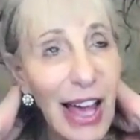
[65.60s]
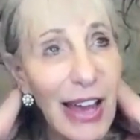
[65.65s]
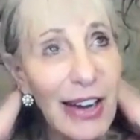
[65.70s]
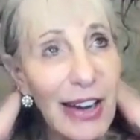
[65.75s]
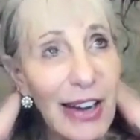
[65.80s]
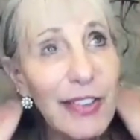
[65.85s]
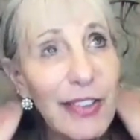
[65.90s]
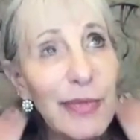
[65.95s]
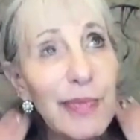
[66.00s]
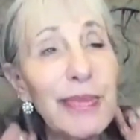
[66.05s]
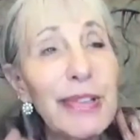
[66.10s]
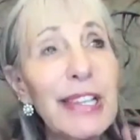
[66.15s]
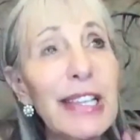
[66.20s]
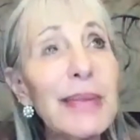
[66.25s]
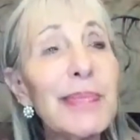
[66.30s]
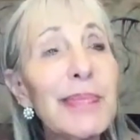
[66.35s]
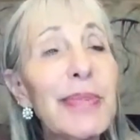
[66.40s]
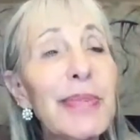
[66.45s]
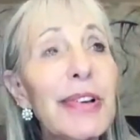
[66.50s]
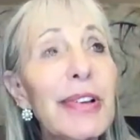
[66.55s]
a lot of
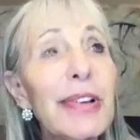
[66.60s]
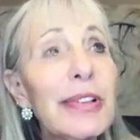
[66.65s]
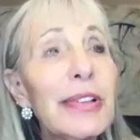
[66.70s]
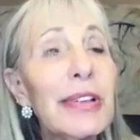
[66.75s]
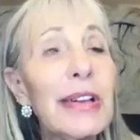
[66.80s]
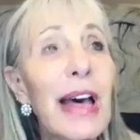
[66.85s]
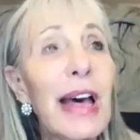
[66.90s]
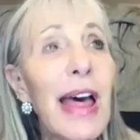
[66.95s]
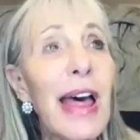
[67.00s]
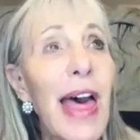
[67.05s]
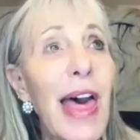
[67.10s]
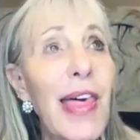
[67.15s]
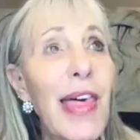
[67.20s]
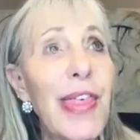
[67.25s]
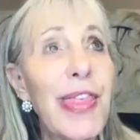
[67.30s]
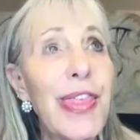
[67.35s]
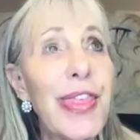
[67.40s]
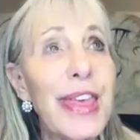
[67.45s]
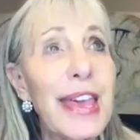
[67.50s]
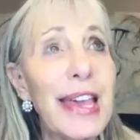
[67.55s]
people
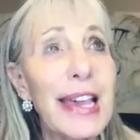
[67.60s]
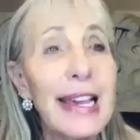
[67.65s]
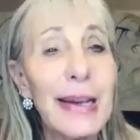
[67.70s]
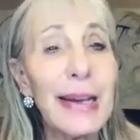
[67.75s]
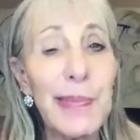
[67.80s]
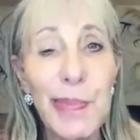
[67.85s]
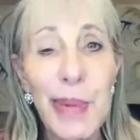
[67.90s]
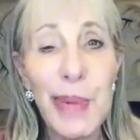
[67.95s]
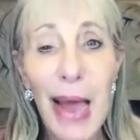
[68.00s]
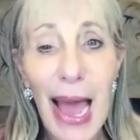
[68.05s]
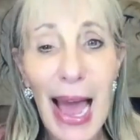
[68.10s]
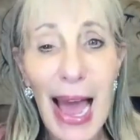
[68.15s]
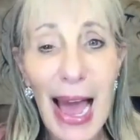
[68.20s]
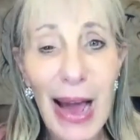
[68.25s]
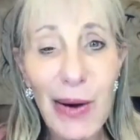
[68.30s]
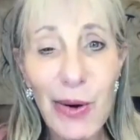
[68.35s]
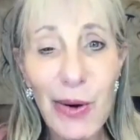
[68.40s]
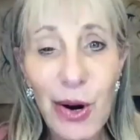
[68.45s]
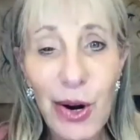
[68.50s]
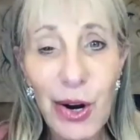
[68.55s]
think
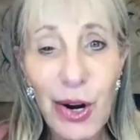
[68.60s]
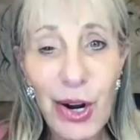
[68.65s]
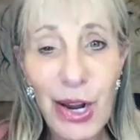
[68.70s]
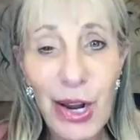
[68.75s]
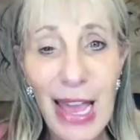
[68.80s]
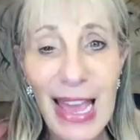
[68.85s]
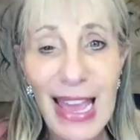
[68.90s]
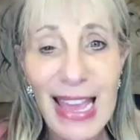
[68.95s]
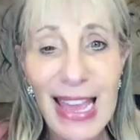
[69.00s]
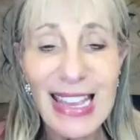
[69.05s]
power